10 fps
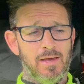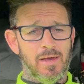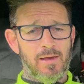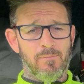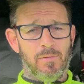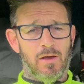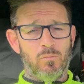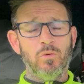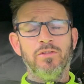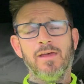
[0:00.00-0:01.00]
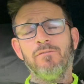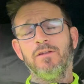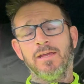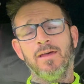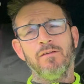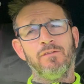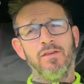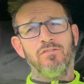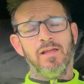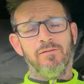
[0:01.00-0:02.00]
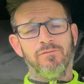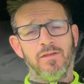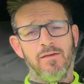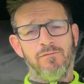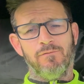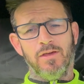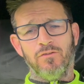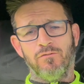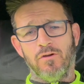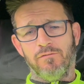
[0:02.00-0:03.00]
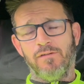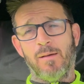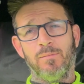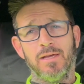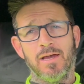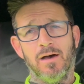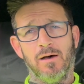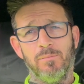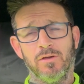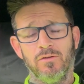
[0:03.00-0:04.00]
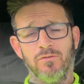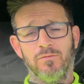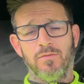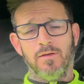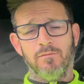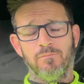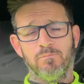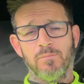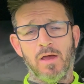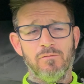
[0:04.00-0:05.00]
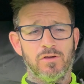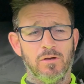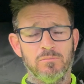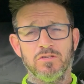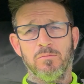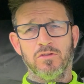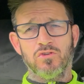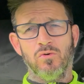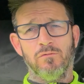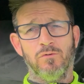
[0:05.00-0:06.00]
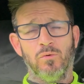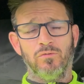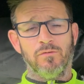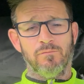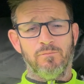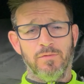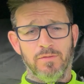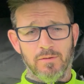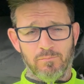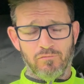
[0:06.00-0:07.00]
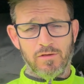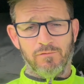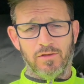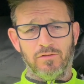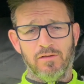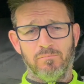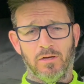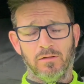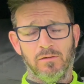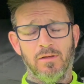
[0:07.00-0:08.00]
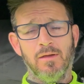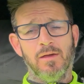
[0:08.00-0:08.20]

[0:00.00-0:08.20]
I would definitely get the facelift if it's for a family car, because they've overcome some of the shortfalls of the pre-facelift model.